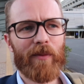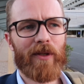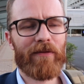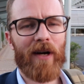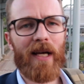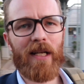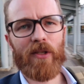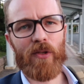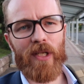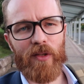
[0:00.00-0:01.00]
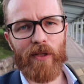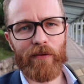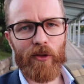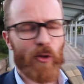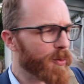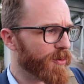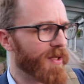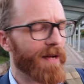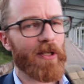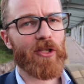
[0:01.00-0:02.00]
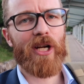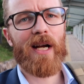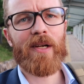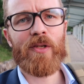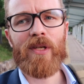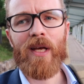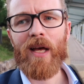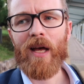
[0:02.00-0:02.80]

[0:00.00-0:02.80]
we were divided into six different groups was having chairs